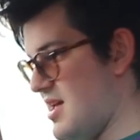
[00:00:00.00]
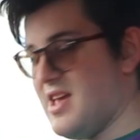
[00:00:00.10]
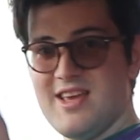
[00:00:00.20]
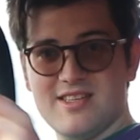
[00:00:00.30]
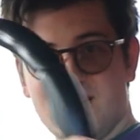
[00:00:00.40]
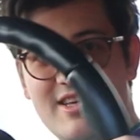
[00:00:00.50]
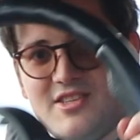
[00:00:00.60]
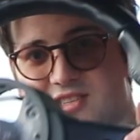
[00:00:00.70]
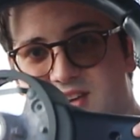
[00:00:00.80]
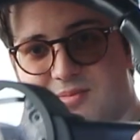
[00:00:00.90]
easily
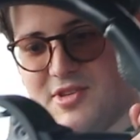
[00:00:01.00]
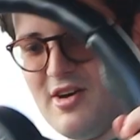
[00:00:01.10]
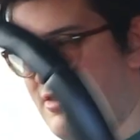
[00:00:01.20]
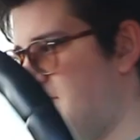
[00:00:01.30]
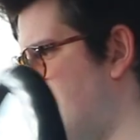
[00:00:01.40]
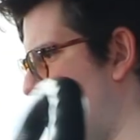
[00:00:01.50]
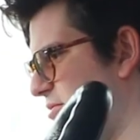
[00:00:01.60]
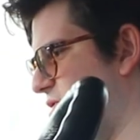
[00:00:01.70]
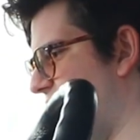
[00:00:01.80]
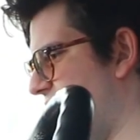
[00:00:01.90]
just comes off. Now
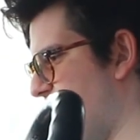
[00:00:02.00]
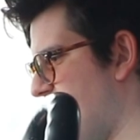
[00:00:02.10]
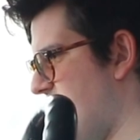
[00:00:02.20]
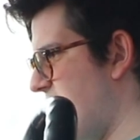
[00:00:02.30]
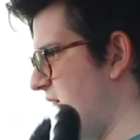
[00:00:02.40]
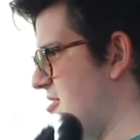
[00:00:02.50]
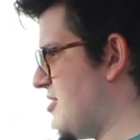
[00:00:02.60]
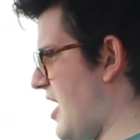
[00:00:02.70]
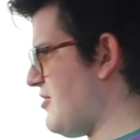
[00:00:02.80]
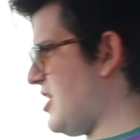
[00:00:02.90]
I've got
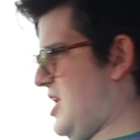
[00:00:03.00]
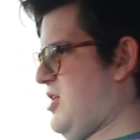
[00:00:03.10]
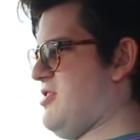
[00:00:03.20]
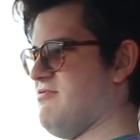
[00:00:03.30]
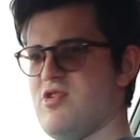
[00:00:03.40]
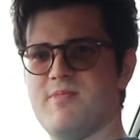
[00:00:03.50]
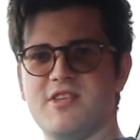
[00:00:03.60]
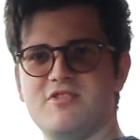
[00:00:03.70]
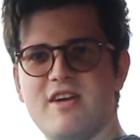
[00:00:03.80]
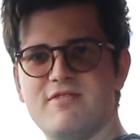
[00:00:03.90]
a lot of room in
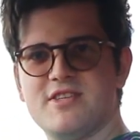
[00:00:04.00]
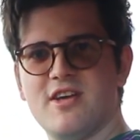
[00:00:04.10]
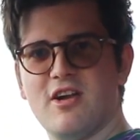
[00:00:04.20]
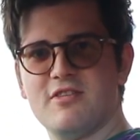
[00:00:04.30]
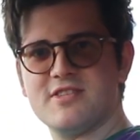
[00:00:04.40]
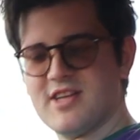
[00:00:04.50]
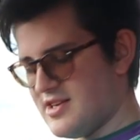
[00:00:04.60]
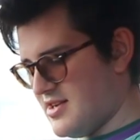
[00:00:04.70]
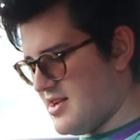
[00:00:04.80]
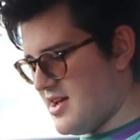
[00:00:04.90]
the driver's seat all of a
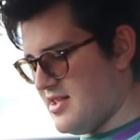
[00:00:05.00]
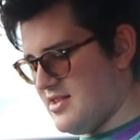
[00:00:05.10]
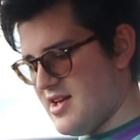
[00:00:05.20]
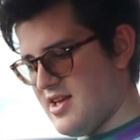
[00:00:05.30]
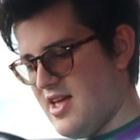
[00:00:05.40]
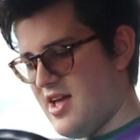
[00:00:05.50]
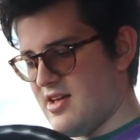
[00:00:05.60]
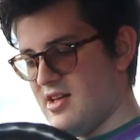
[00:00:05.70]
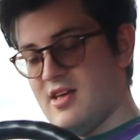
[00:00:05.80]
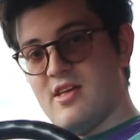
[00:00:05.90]
sudden, and yeah,
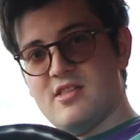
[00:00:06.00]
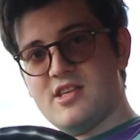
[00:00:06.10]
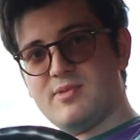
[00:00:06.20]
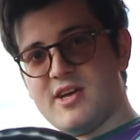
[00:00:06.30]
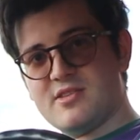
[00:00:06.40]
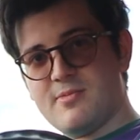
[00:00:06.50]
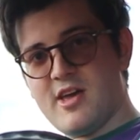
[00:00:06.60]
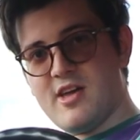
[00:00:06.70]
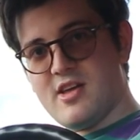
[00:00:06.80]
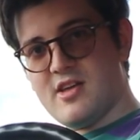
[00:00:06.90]
this plastic
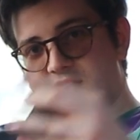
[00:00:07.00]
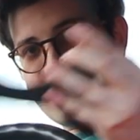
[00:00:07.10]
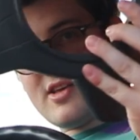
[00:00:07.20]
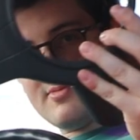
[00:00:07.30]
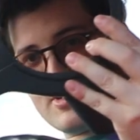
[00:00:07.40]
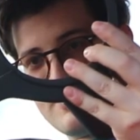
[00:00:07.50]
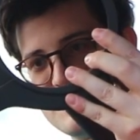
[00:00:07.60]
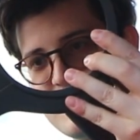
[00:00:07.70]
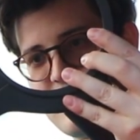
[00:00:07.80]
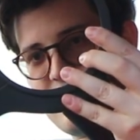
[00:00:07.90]
bit comes off
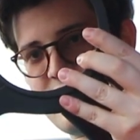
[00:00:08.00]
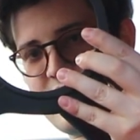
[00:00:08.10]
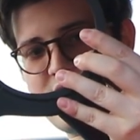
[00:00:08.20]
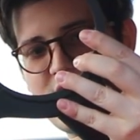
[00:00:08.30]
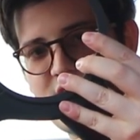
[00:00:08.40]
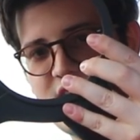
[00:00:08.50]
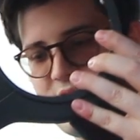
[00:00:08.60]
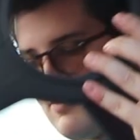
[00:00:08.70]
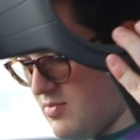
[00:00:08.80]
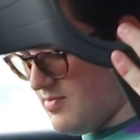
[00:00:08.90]
as well, and
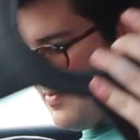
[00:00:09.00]
then